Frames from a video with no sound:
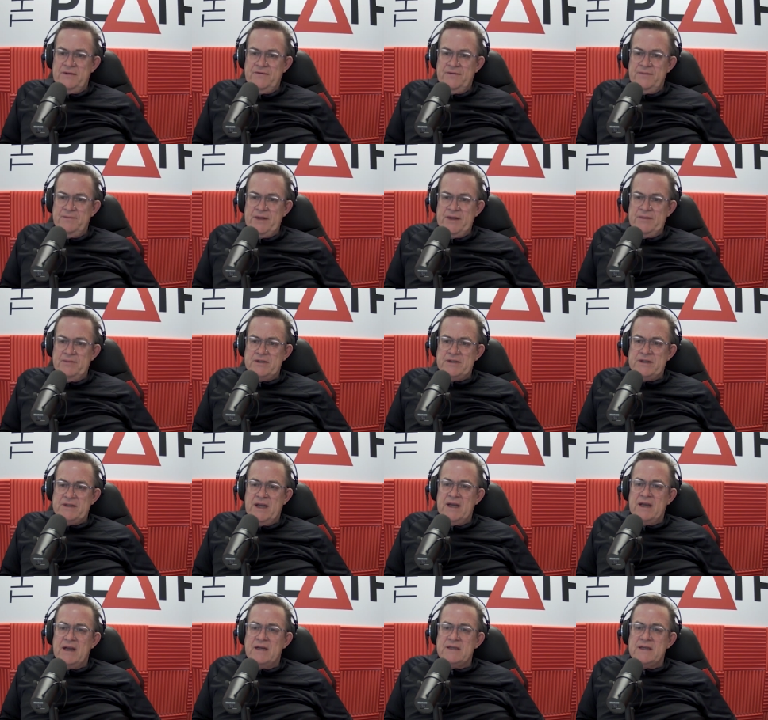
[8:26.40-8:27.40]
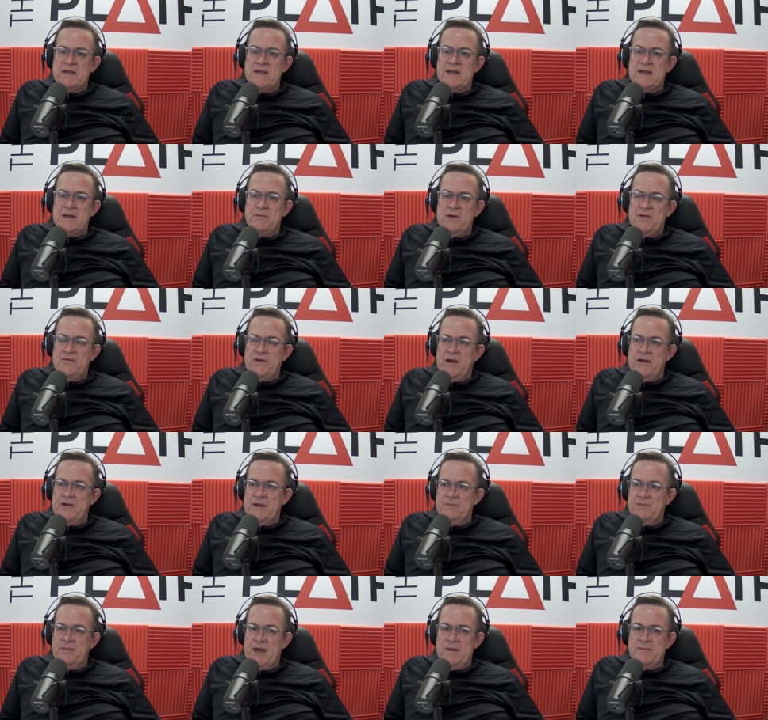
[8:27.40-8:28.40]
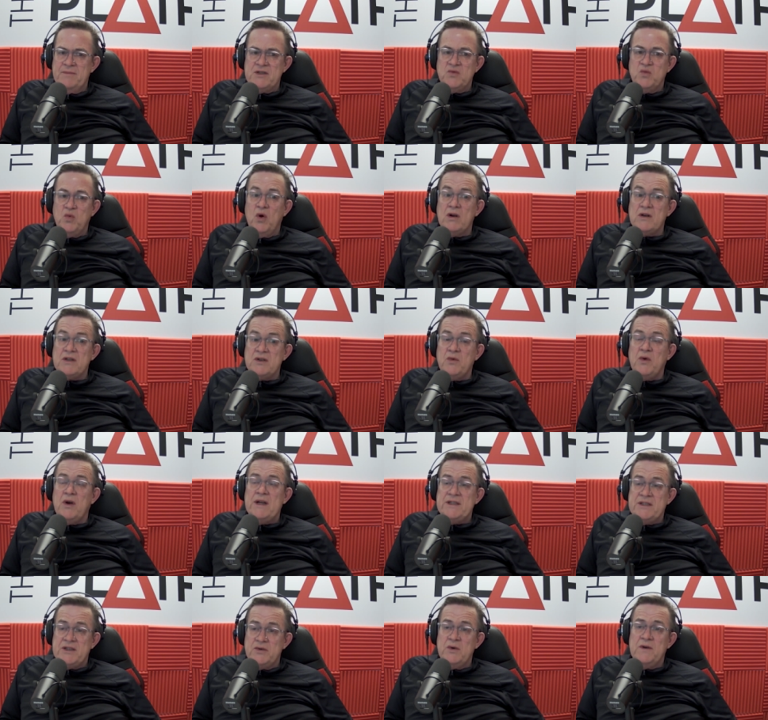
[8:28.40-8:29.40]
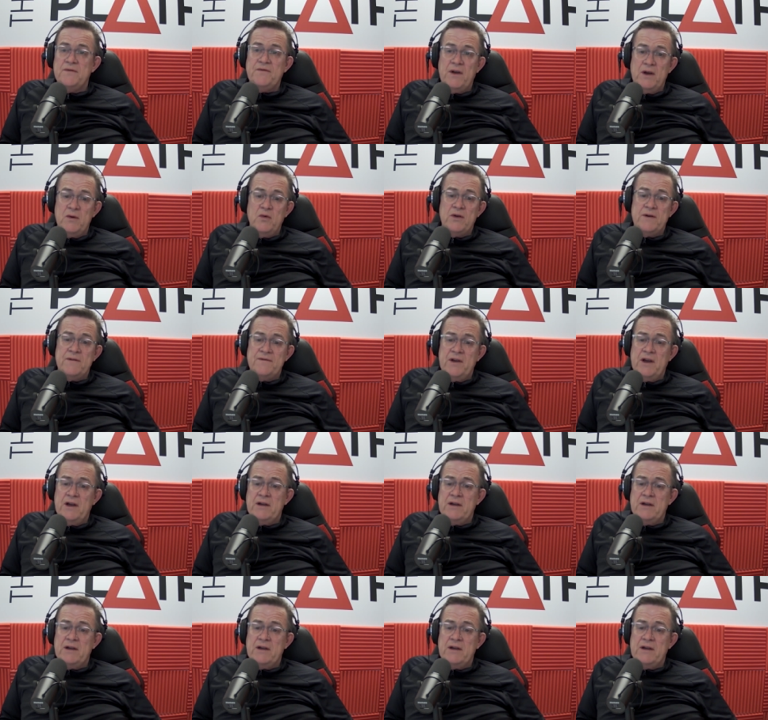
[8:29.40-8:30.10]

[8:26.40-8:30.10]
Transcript: through from people saying, I didn't get my voting papers. What do I do if I want